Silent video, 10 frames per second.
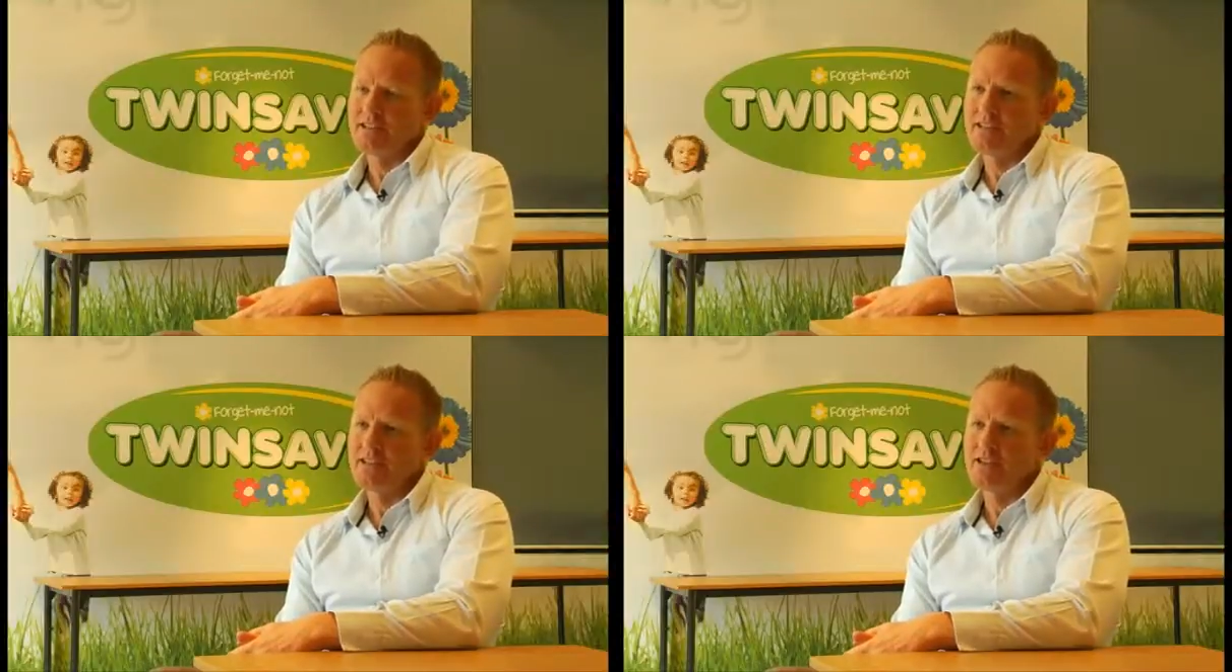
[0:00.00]

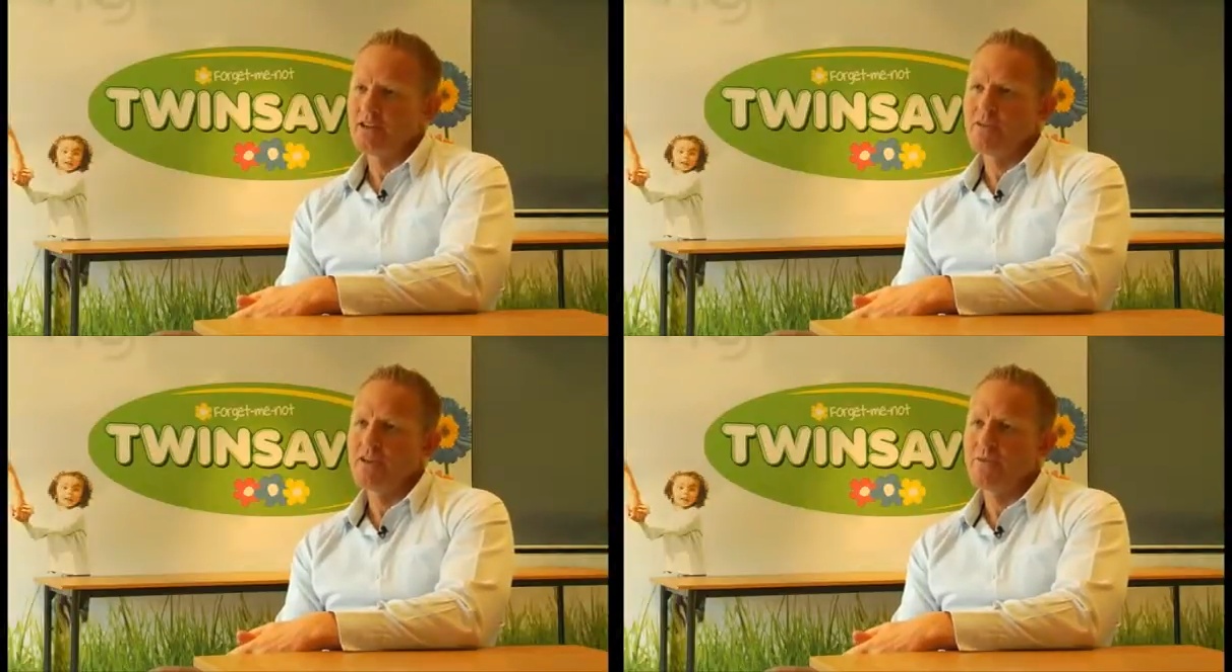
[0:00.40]
I think
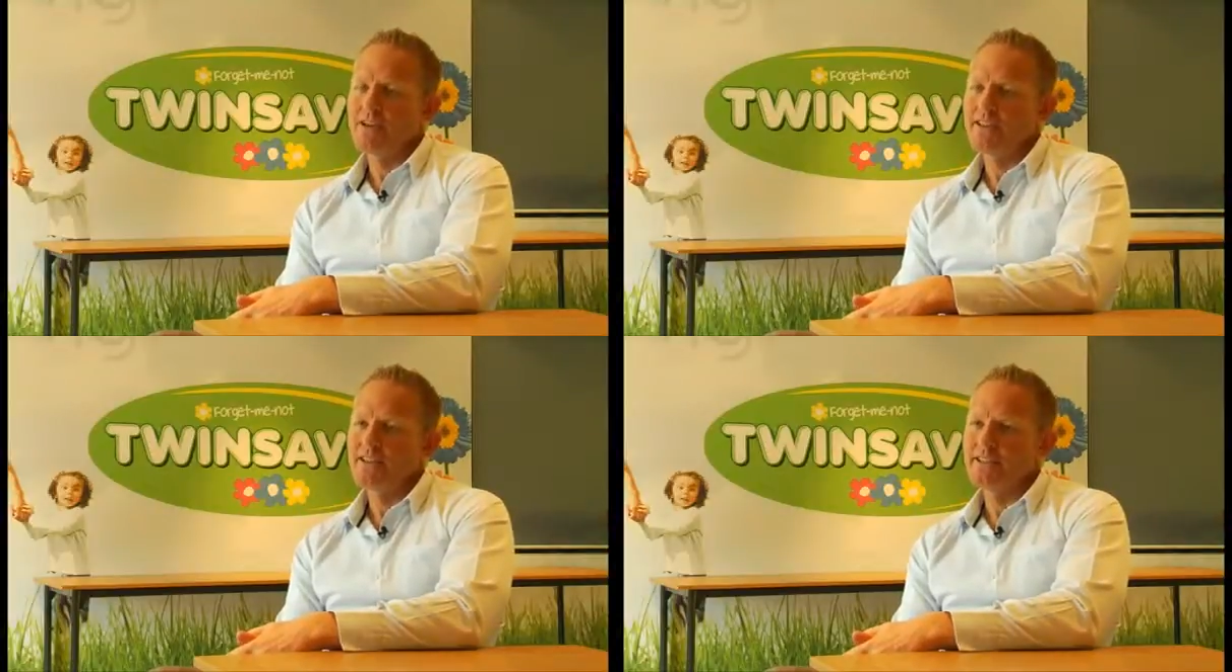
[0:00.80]
no matter
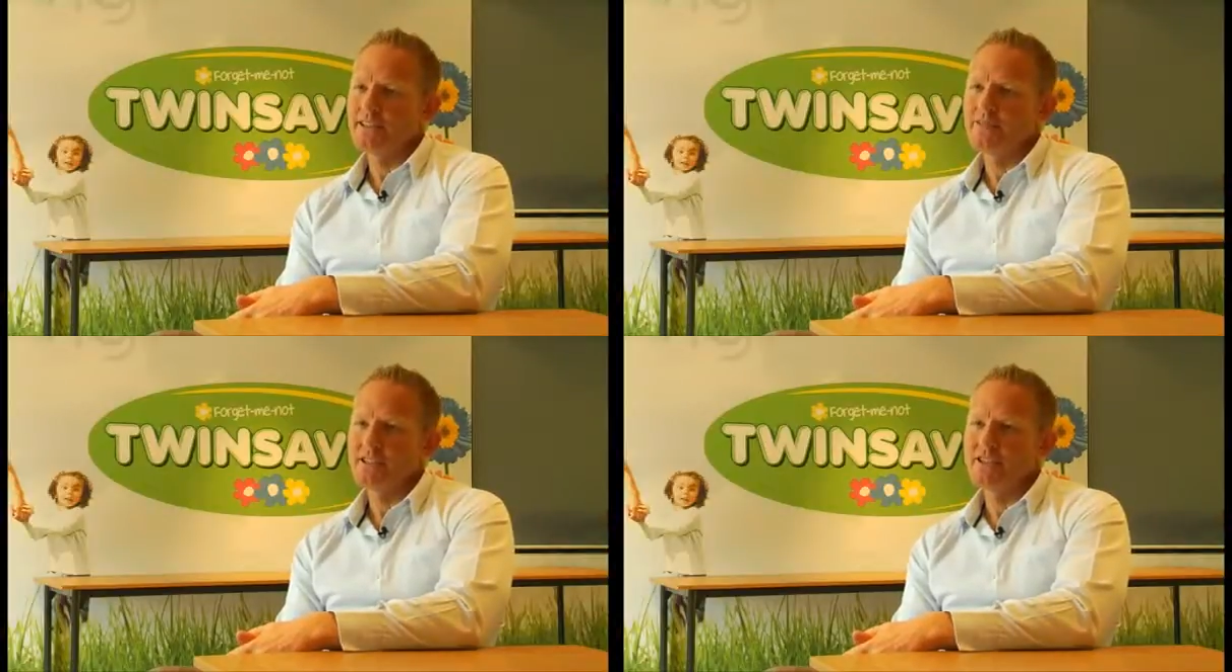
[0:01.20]
where they see
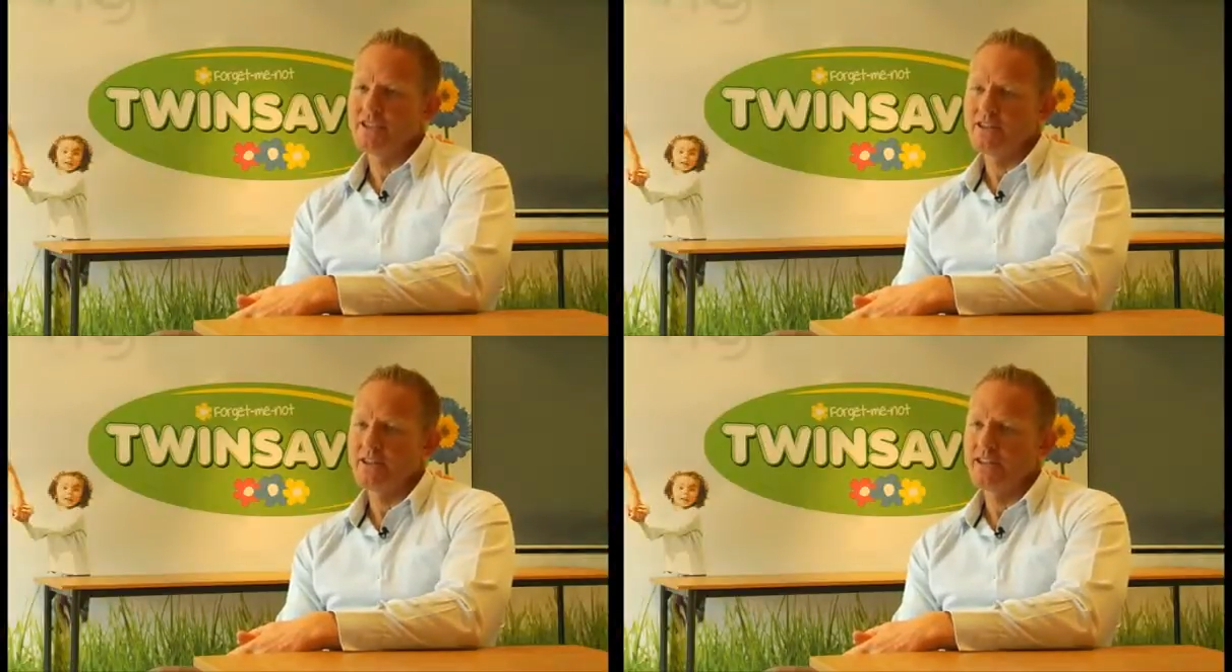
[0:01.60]
the
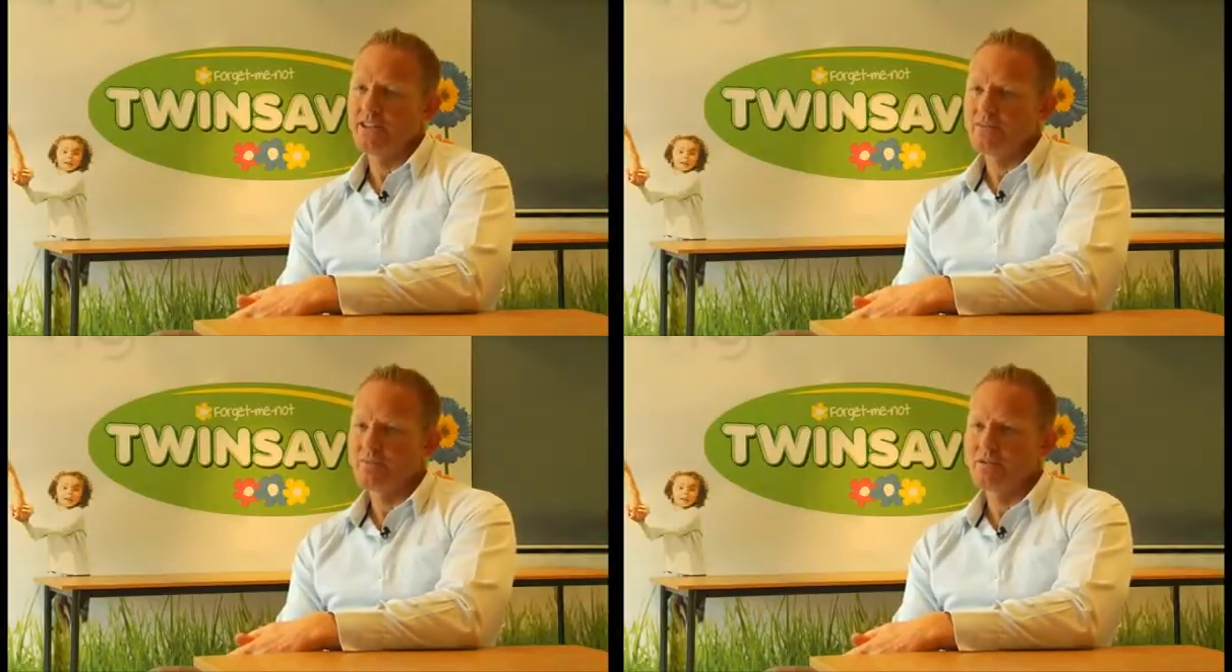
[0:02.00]
message, I think it's